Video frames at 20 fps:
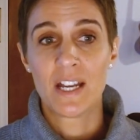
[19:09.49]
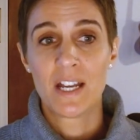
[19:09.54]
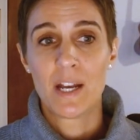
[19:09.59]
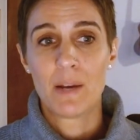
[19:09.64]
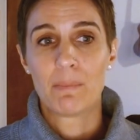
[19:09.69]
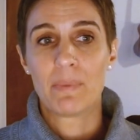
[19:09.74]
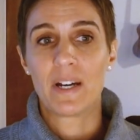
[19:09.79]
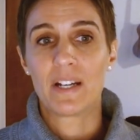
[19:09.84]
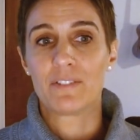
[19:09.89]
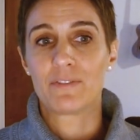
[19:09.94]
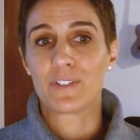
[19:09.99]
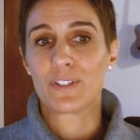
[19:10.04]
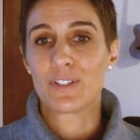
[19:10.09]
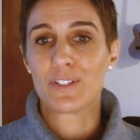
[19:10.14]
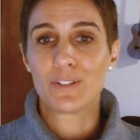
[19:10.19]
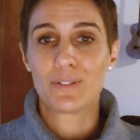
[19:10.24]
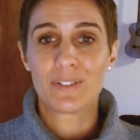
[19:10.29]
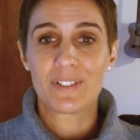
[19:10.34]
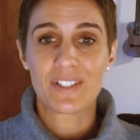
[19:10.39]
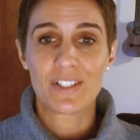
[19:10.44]
Mm. But for
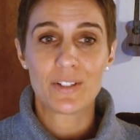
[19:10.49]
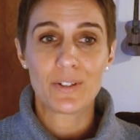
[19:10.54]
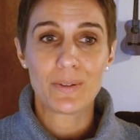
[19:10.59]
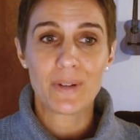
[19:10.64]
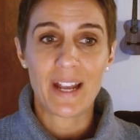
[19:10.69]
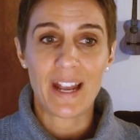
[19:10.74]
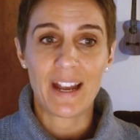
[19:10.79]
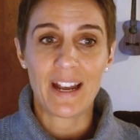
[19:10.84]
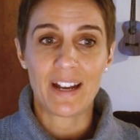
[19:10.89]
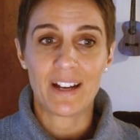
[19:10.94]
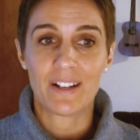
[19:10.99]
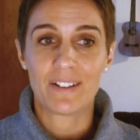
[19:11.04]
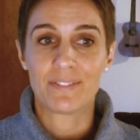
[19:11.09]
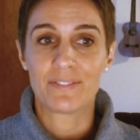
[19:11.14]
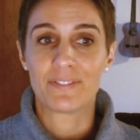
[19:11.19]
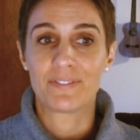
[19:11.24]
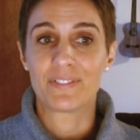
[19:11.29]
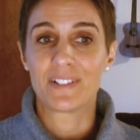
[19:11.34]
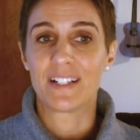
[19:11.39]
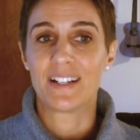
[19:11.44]
students who
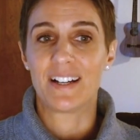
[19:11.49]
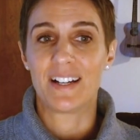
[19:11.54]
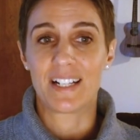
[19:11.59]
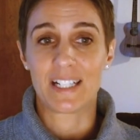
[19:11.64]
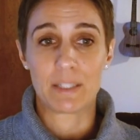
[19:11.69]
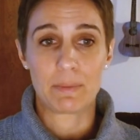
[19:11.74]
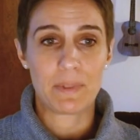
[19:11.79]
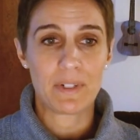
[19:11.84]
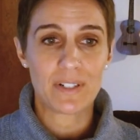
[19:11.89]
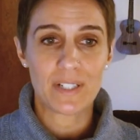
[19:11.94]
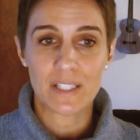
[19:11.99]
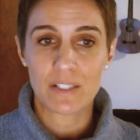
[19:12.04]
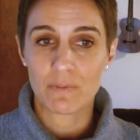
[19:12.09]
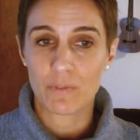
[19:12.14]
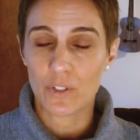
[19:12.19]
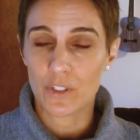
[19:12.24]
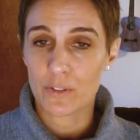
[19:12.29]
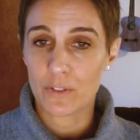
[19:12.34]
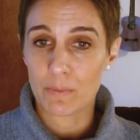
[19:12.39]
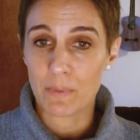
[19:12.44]
have experienced
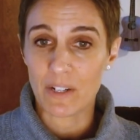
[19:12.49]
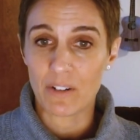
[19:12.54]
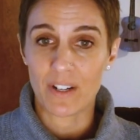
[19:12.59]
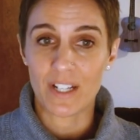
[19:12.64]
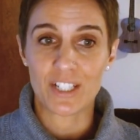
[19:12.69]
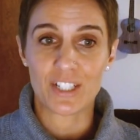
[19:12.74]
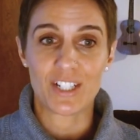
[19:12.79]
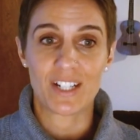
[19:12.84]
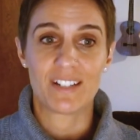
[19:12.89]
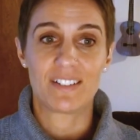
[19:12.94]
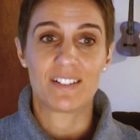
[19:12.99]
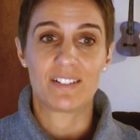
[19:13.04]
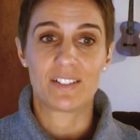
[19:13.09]
forced migration,